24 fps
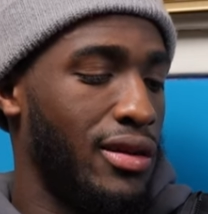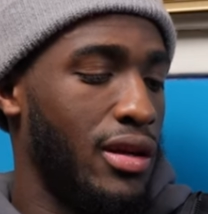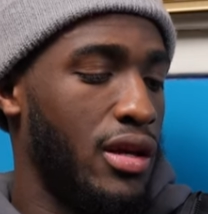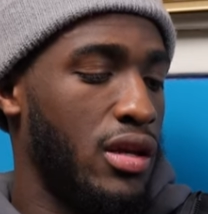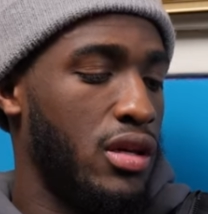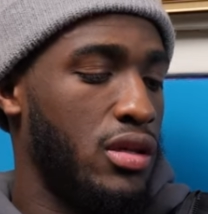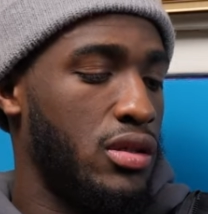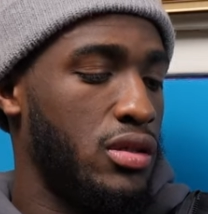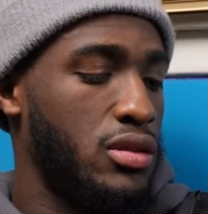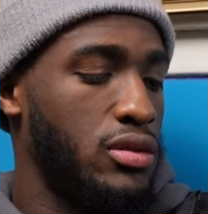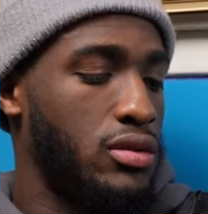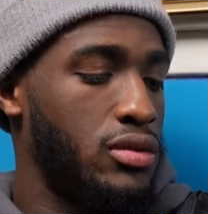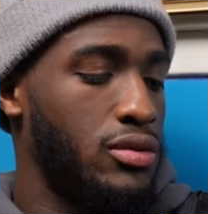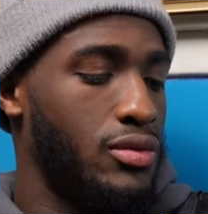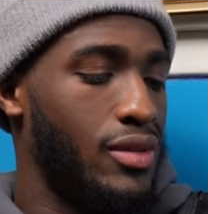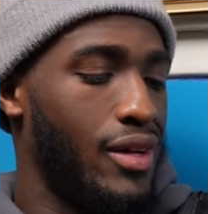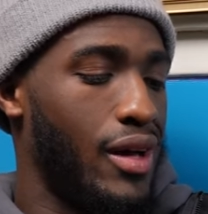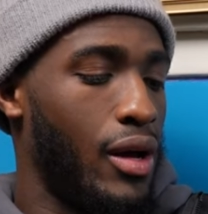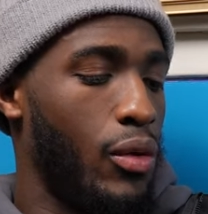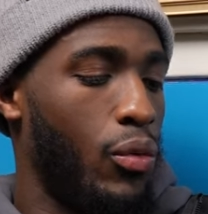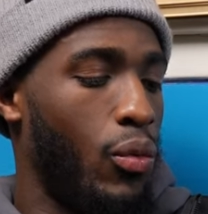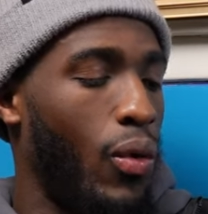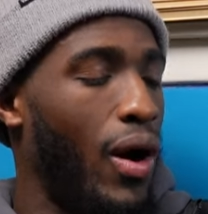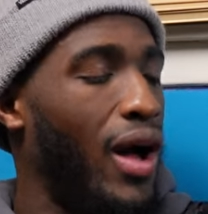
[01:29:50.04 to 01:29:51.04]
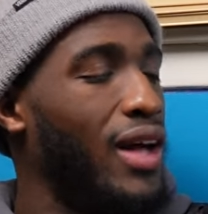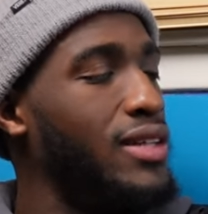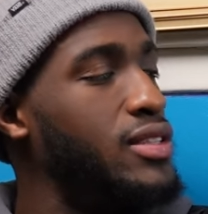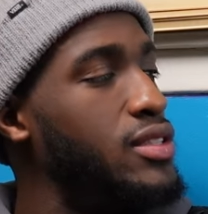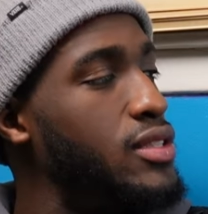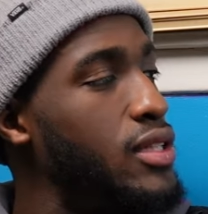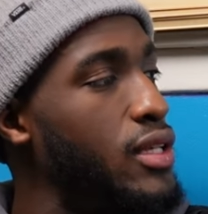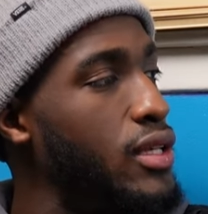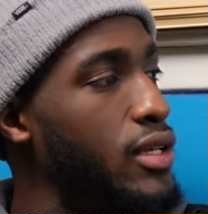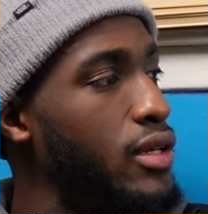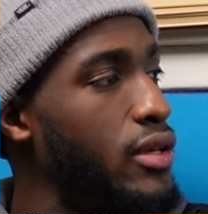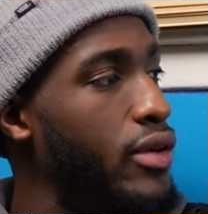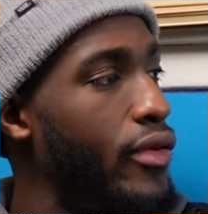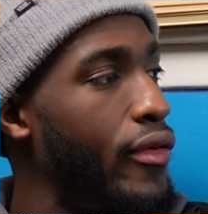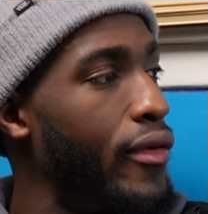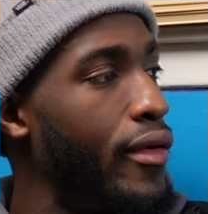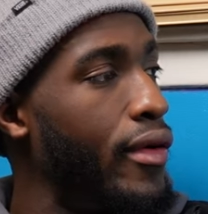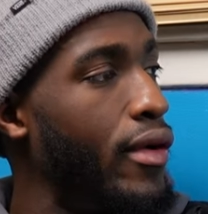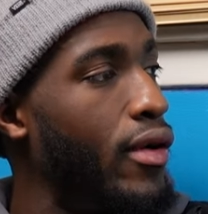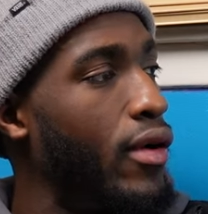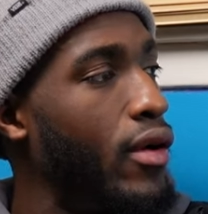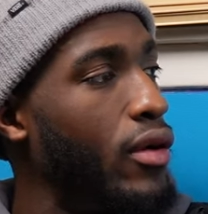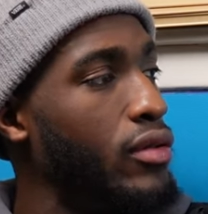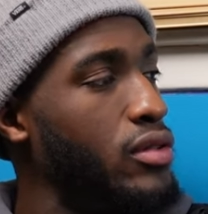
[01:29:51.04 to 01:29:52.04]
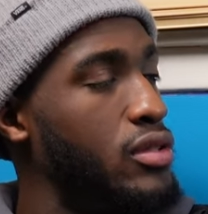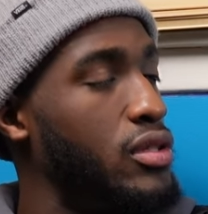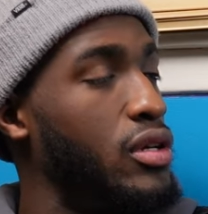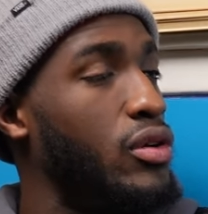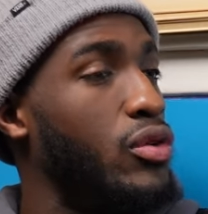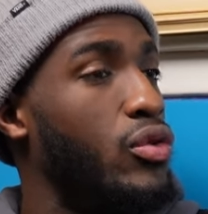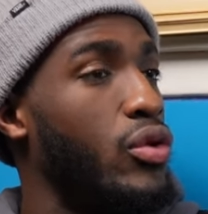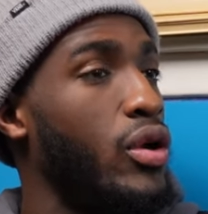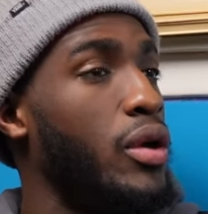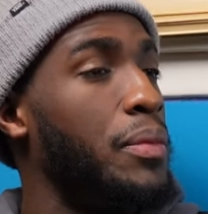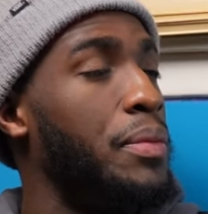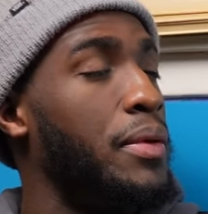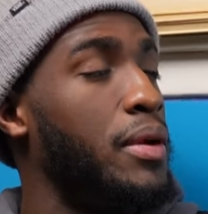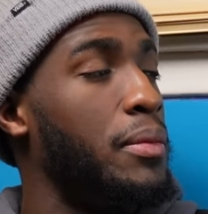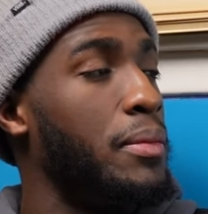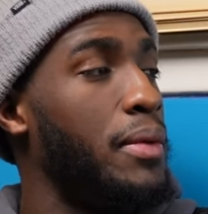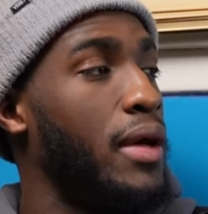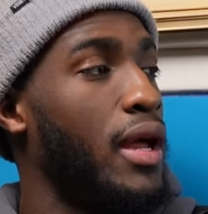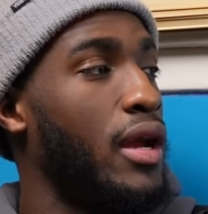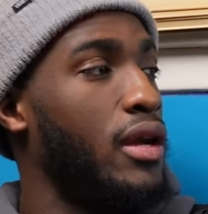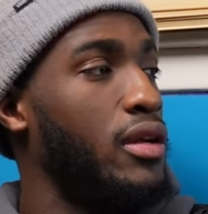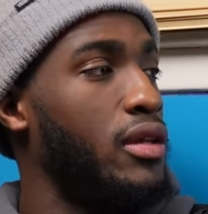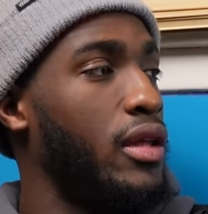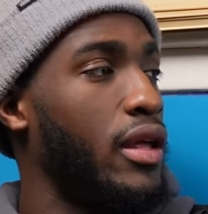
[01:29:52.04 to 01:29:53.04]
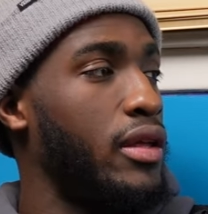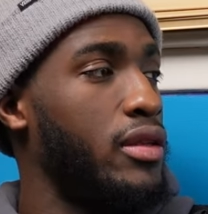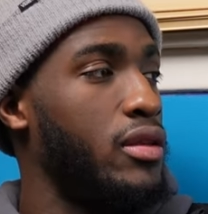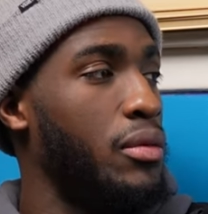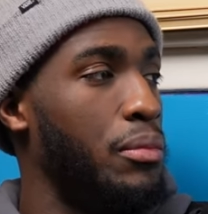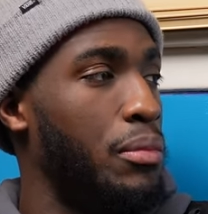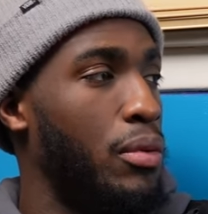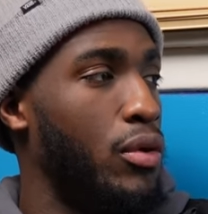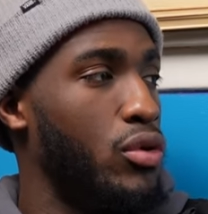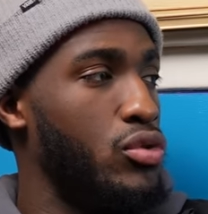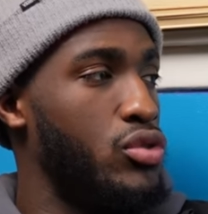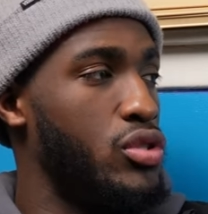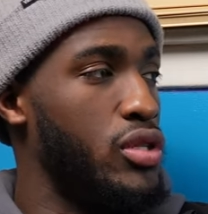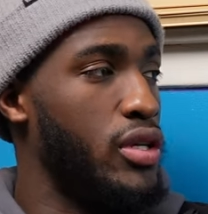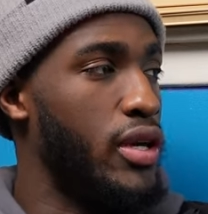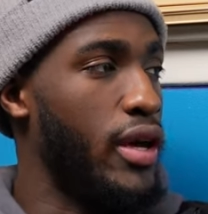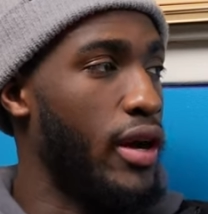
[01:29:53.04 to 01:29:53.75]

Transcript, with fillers: Uh, I watched it. It was a little creepy to me. I didn't like the bulgy